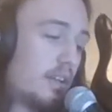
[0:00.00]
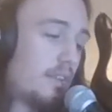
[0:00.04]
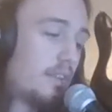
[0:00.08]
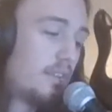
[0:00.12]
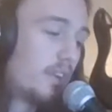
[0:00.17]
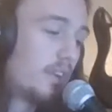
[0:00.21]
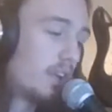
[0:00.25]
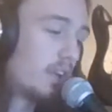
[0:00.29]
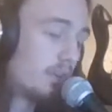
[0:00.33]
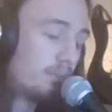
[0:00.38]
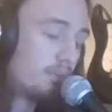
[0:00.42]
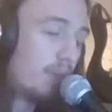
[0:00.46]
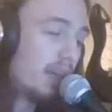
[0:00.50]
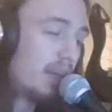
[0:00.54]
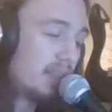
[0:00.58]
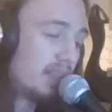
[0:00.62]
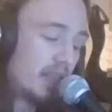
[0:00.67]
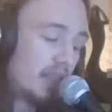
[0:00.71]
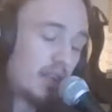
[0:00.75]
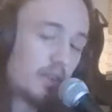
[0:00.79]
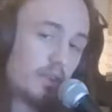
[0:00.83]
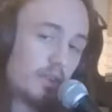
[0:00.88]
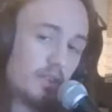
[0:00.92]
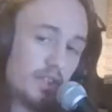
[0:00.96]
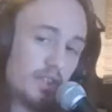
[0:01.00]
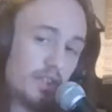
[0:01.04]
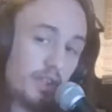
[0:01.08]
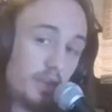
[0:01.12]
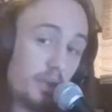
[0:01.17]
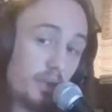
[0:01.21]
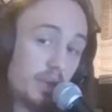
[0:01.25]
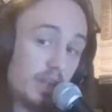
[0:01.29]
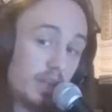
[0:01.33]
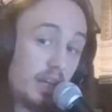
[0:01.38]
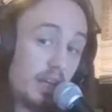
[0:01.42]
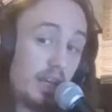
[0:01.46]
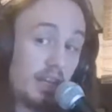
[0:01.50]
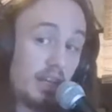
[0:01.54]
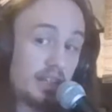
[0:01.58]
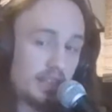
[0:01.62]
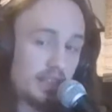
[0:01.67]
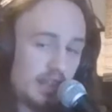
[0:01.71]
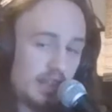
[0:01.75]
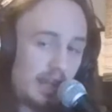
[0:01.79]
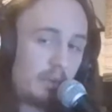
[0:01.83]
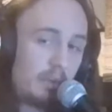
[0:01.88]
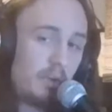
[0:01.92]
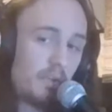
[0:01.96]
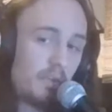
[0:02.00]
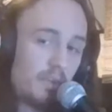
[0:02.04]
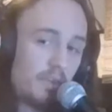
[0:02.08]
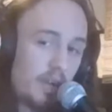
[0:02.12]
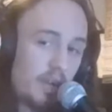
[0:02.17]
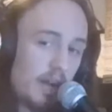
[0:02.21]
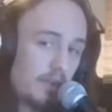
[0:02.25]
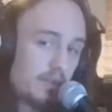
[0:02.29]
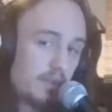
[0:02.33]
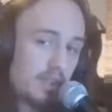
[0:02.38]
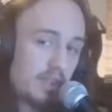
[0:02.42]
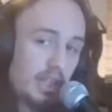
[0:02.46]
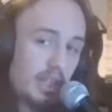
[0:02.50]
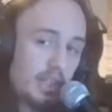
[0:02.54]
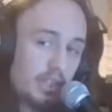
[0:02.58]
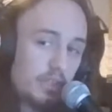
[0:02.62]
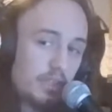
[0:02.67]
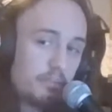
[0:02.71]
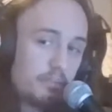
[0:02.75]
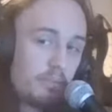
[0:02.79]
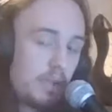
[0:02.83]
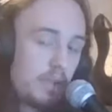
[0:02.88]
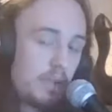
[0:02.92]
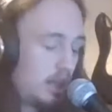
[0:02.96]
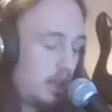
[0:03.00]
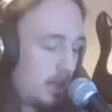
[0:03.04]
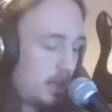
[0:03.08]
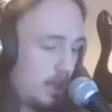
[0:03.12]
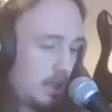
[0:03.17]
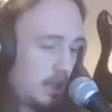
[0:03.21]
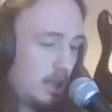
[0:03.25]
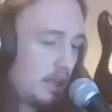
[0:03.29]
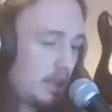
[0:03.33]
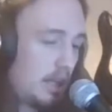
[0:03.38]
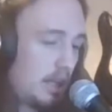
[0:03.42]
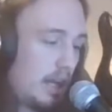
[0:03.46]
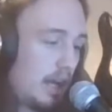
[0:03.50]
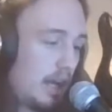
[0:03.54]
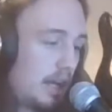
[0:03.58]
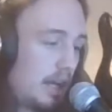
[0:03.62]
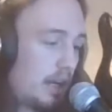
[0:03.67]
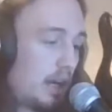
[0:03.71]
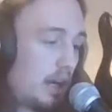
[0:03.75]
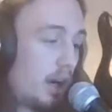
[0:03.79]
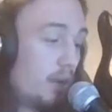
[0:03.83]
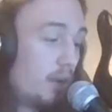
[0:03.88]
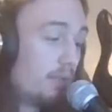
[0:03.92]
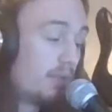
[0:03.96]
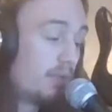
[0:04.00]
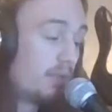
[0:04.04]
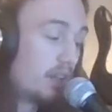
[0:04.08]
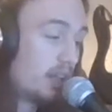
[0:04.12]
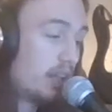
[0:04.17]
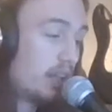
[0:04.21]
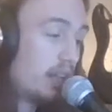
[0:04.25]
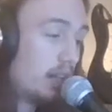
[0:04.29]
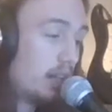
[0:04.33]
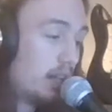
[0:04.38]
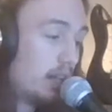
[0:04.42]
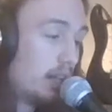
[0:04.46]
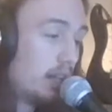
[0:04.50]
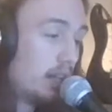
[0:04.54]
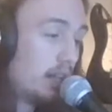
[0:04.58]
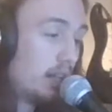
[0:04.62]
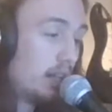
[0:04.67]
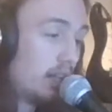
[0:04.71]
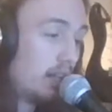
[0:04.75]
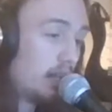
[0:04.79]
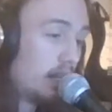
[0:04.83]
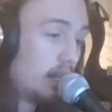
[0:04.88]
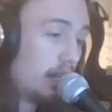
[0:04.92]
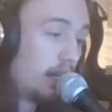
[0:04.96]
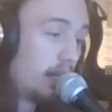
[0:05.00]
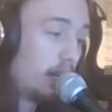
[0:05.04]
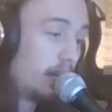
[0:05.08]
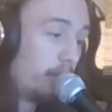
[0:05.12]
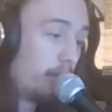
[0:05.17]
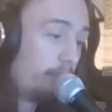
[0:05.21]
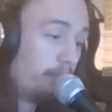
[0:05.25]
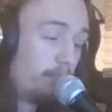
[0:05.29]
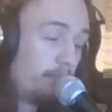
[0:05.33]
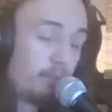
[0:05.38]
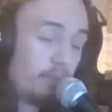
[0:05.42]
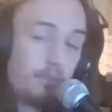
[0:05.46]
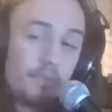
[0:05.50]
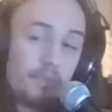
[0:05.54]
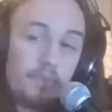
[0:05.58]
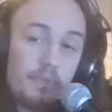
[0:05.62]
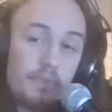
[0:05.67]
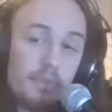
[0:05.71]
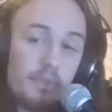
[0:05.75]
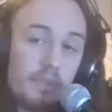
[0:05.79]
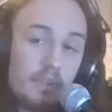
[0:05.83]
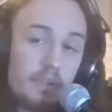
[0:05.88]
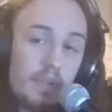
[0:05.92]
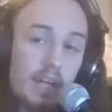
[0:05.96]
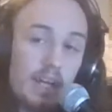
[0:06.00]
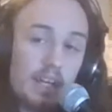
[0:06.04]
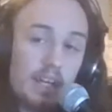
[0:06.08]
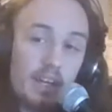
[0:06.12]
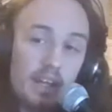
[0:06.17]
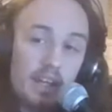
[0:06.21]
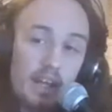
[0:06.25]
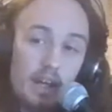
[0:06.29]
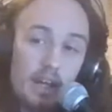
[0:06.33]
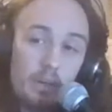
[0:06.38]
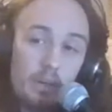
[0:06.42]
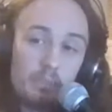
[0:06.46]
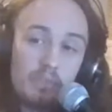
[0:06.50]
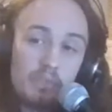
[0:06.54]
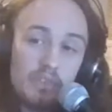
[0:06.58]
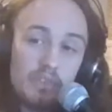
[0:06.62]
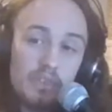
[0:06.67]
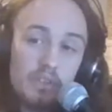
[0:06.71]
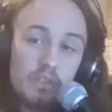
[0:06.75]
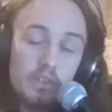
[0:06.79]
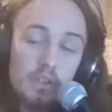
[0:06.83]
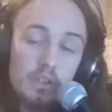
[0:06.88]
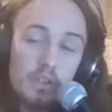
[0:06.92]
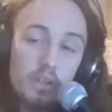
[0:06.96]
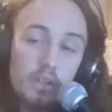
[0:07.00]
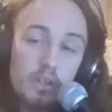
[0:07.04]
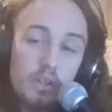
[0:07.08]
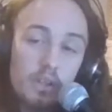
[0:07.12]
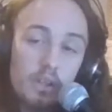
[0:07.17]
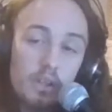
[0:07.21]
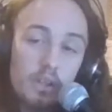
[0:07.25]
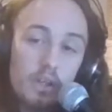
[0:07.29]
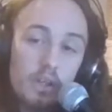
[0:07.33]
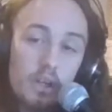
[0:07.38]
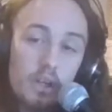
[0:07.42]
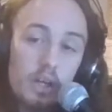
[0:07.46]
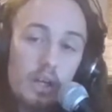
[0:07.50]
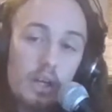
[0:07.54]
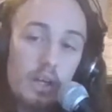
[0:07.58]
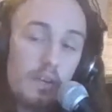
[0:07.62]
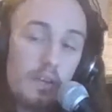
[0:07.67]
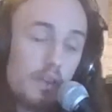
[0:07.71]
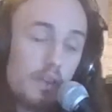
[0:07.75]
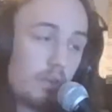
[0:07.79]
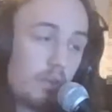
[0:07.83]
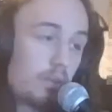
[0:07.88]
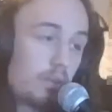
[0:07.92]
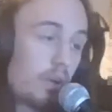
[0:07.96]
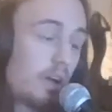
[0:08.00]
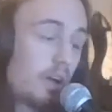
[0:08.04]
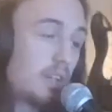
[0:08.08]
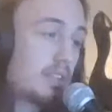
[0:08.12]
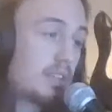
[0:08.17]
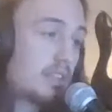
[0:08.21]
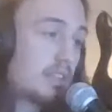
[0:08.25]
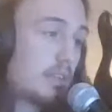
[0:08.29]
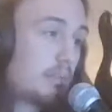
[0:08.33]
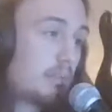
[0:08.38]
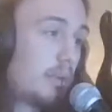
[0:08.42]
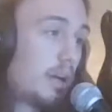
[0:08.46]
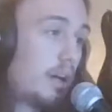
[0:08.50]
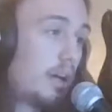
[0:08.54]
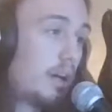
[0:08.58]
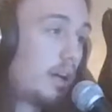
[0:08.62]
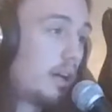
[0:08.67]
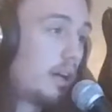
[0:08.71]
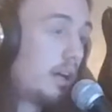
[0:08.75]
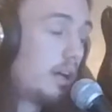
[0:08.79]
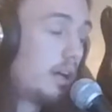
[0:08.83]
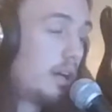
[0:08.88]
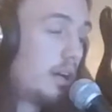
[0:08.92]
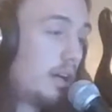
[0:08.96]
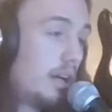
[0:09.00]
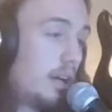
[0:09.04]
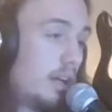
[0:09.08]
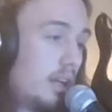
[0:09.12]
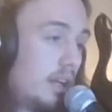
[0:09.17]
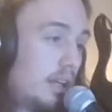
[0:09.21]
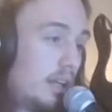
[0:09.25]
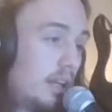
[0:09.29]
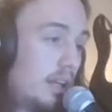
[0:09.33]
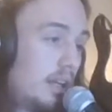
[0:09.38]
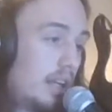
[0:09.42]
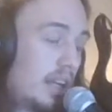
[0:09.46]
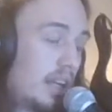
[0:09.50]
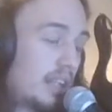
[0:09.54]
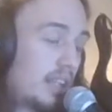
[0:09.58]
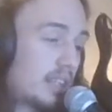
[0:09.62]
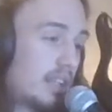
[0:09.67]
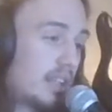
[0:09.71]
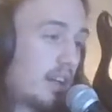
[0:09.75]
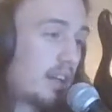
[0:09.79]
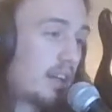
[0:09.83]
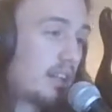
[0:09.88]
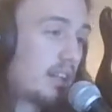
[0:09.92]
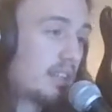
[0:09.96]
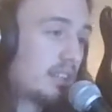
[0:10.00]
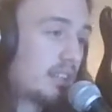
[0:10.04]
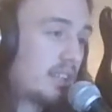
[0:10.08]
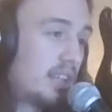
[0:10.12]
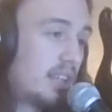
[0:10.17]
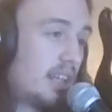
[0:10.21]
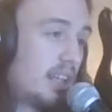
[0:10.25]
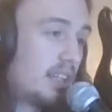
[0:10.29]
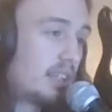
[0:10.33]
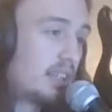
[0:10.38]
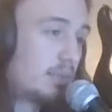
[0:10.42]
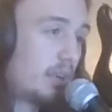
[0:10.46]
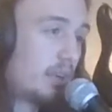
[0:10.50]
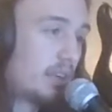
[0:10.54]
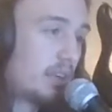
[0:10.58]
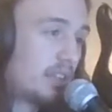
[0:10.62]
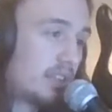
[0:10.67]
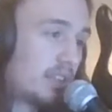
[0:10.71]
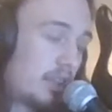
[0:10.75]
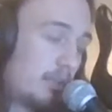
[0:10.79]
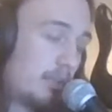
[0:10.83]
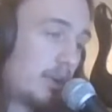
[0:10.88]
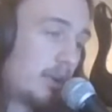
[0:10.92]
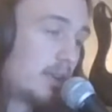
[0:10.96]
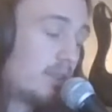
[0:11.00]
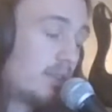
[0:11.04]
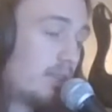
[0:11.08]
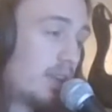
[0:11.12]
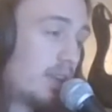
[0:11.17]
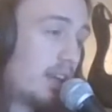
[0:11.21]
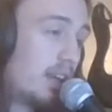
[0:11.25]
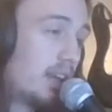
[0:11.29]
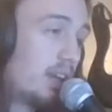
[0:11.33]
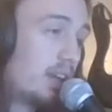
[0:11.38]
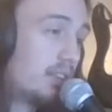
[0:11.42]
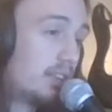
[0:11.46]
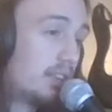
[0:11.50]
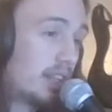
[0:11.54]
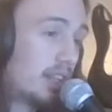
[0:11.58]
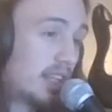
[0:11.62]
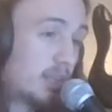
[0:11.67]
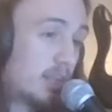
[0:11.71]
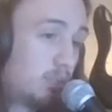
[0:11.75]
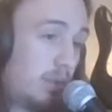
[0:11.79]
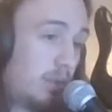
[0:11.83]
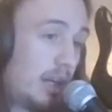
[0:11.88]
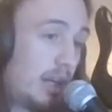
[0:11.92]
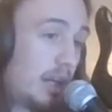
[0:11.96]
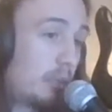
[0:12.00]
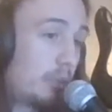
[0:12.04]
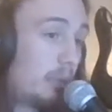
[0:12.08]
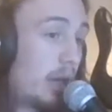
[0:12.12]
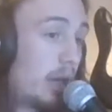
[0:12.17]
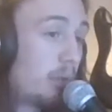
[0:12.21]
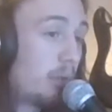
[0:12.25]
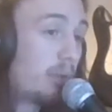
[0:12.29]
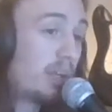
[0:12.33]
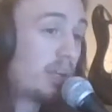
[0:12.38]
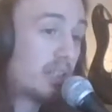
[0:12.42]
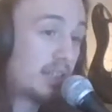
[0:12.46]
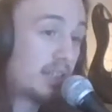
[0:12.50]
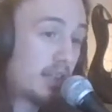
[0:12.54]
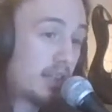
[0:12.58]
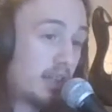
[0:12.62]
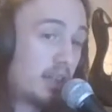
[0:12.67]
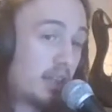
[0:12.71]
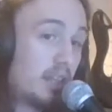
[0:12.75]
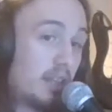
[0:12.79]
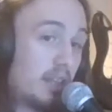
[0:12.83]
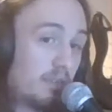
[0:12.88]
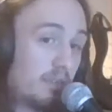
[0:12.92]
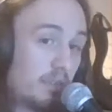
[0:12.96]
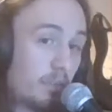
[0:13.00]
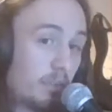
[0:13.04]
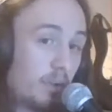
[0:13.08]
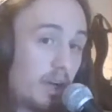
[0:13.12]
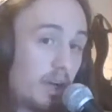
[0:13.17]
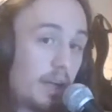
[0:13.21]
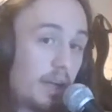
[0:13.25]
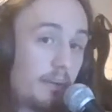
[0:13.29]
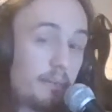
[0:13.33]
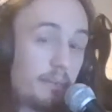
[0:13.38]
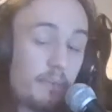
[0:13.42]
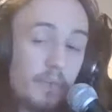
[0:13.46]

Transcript: the basic chords on ukulele because how often I have to teach them, and hopefully that kind of helps. There are some links that I can send as well to some other videos that explain it maybe in a slightly different way.